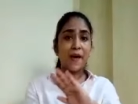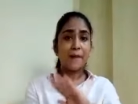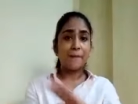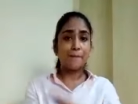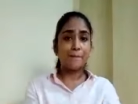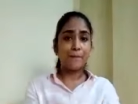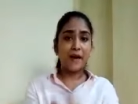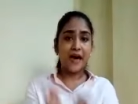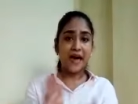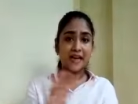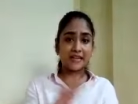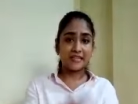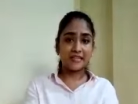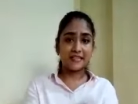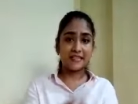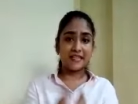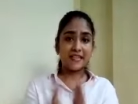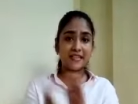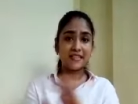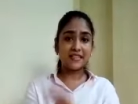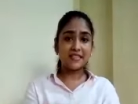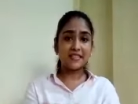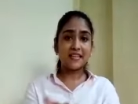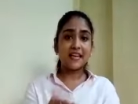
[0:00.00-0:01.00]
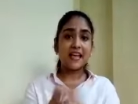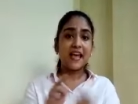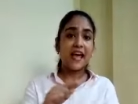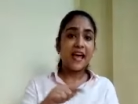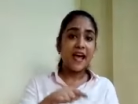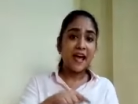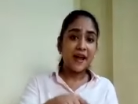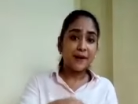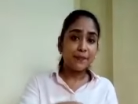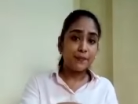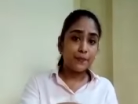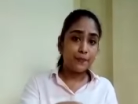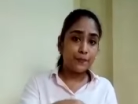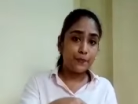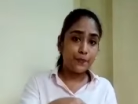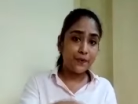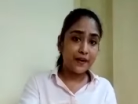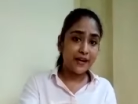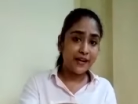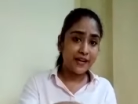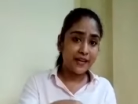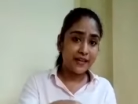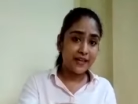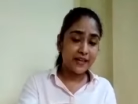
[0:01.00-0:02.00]
Pat it and
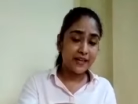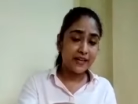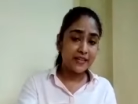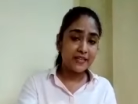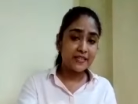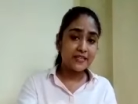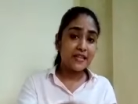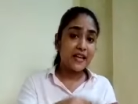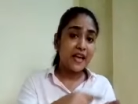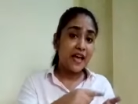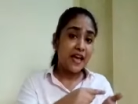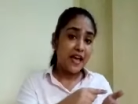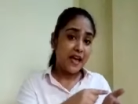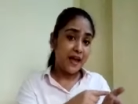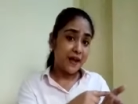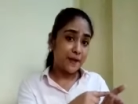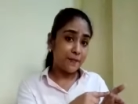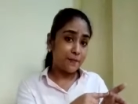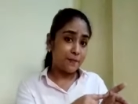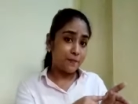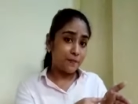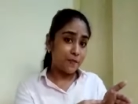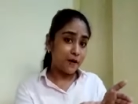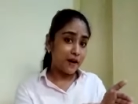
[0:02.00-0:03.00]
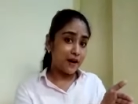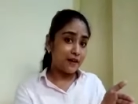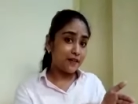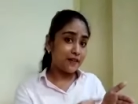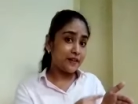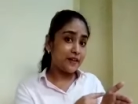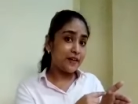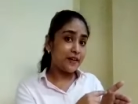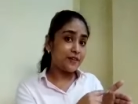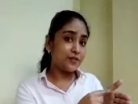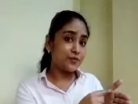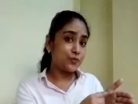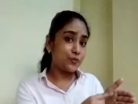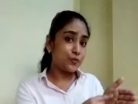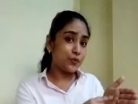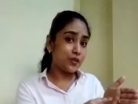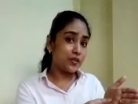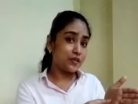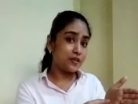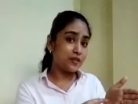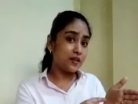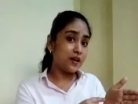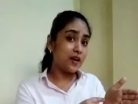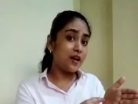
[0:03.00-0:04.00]
prick it and mark it
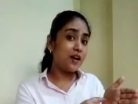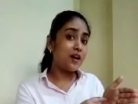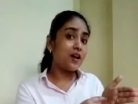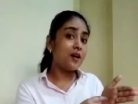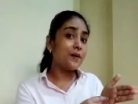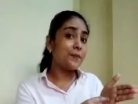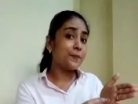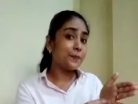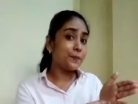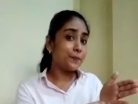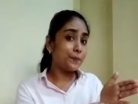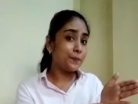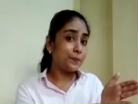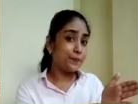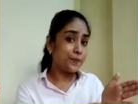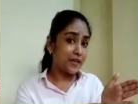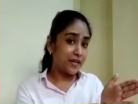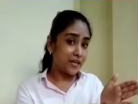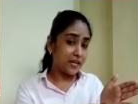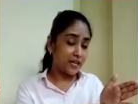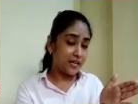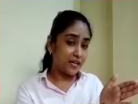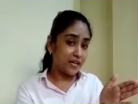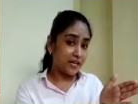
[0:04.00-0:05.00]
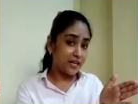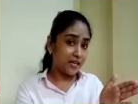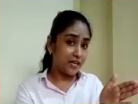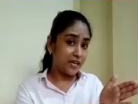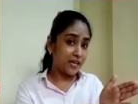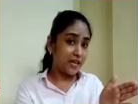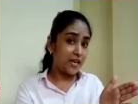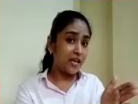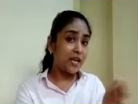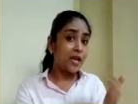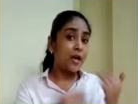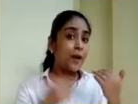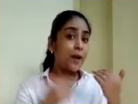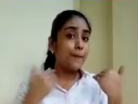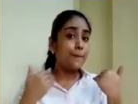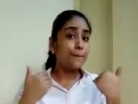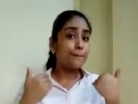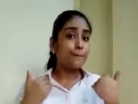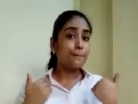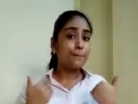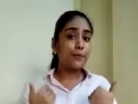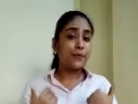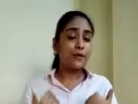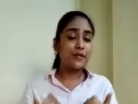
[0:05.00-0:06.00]
with a B.
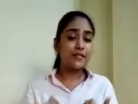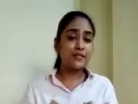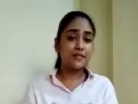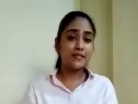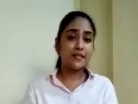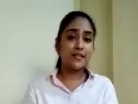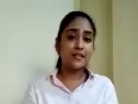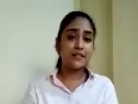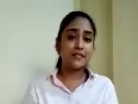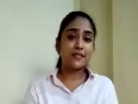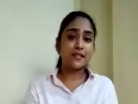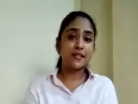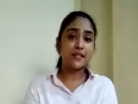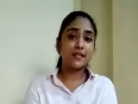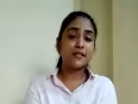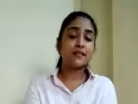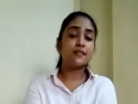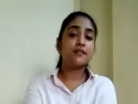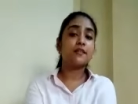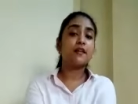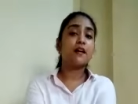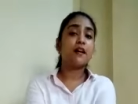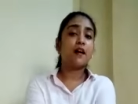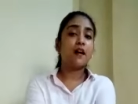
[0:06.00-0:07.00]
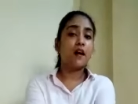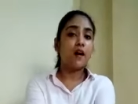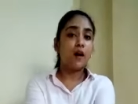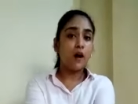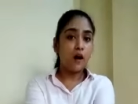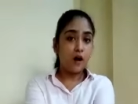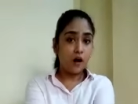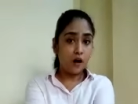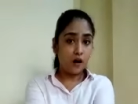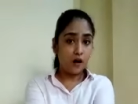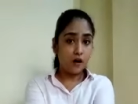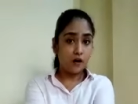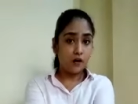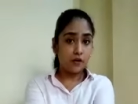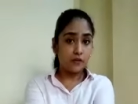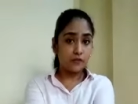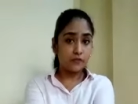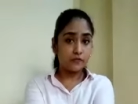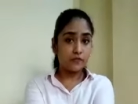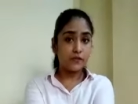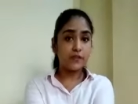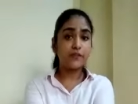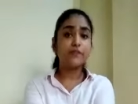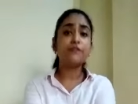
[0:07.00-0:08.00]
Put it in the
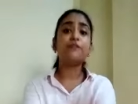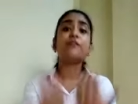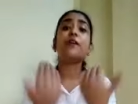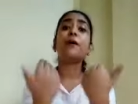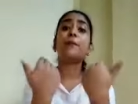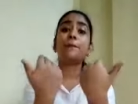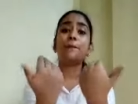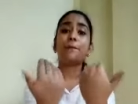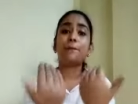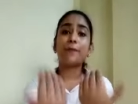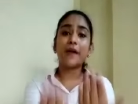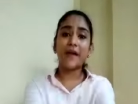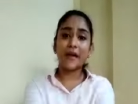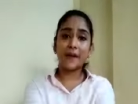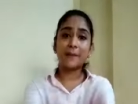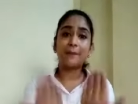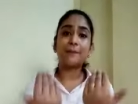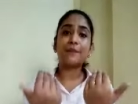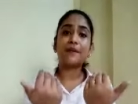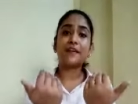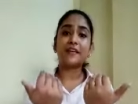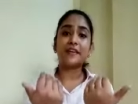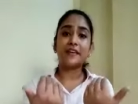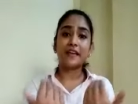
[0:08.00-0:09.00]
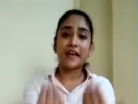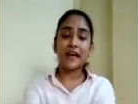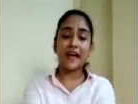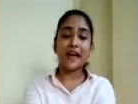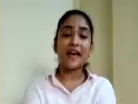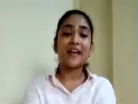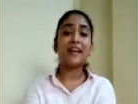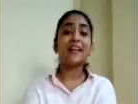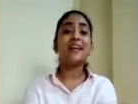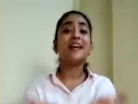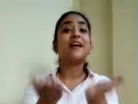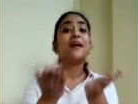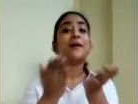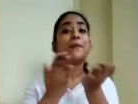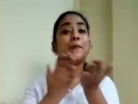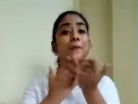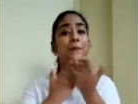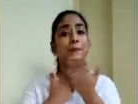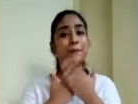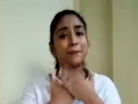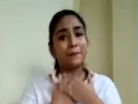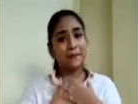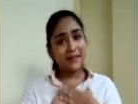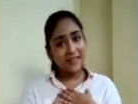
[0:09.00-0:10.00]
oven for baby and
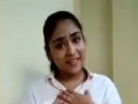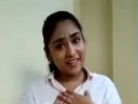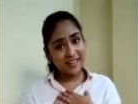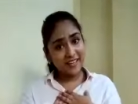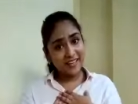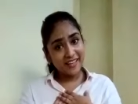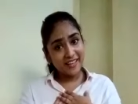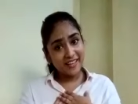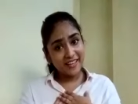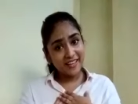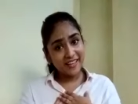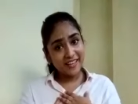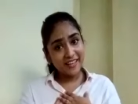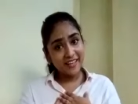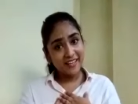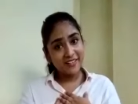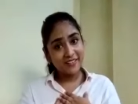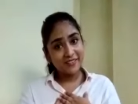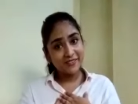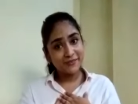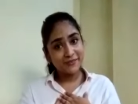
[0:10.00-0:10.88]
me